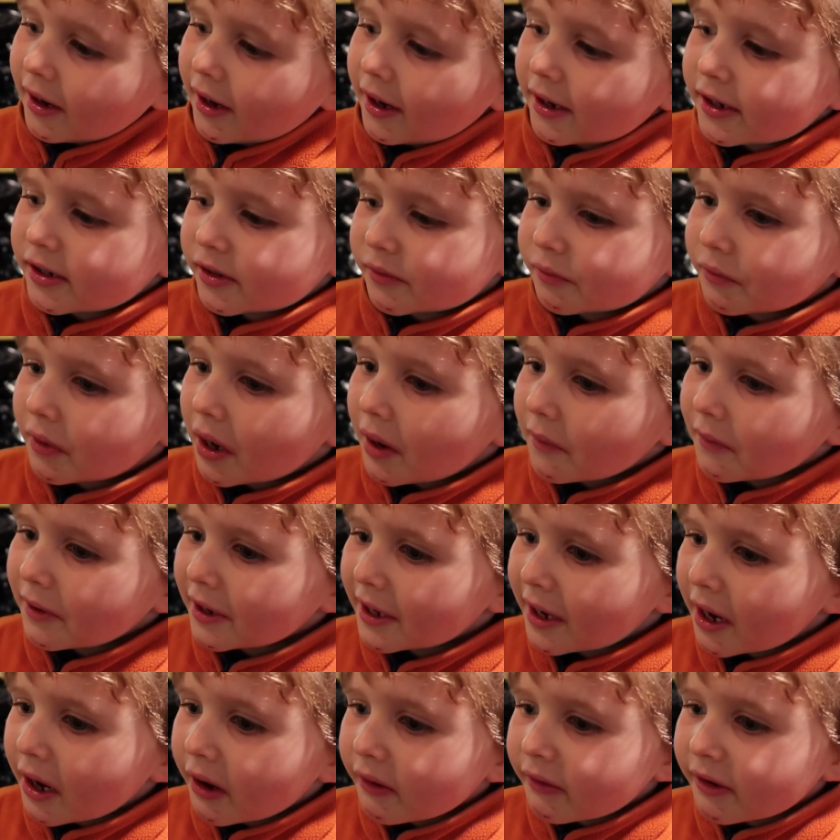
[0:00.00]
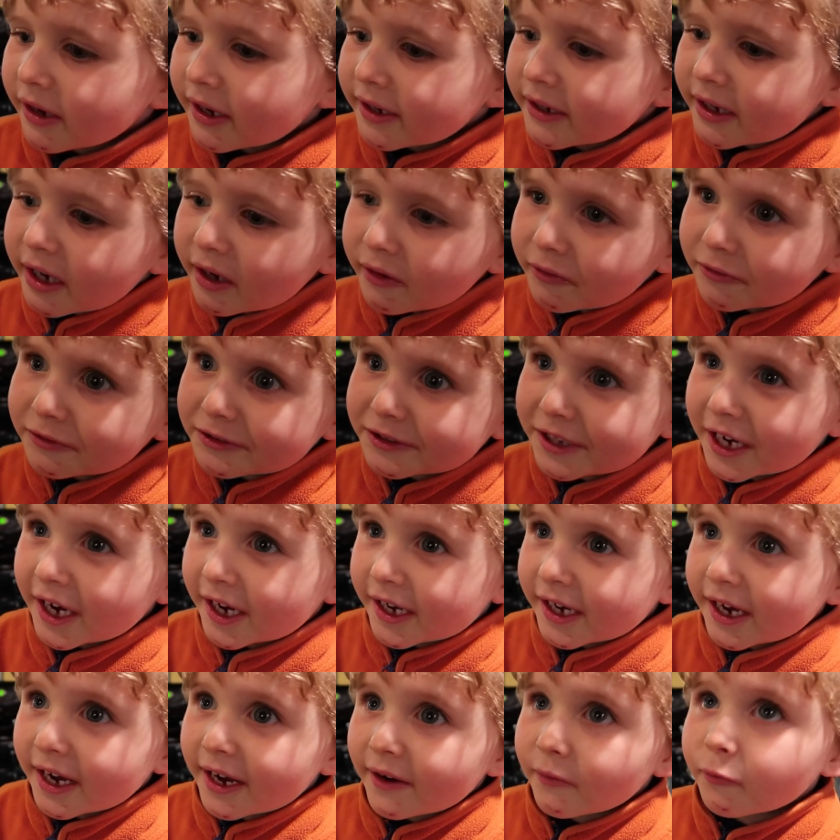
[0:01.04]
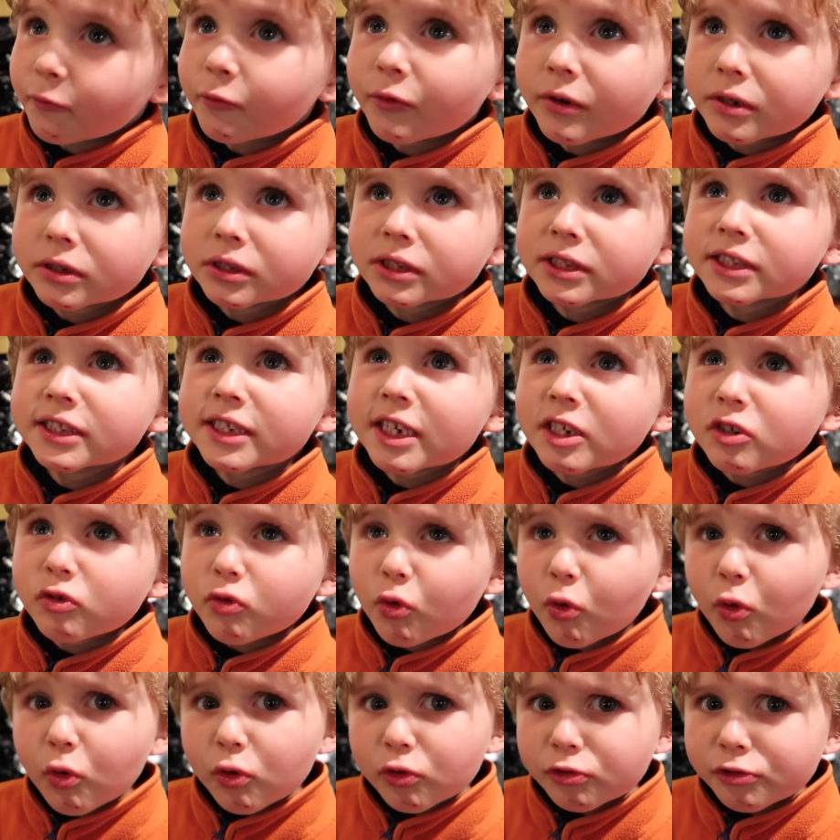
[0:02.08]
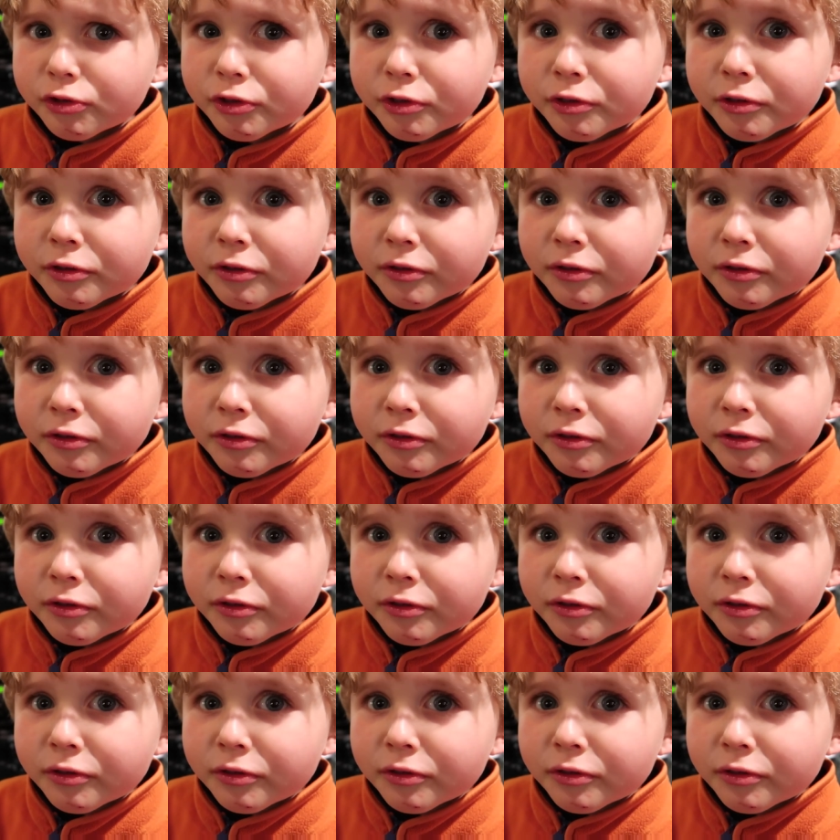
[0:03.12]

hey Mommy killed a yellow jacket with scissors.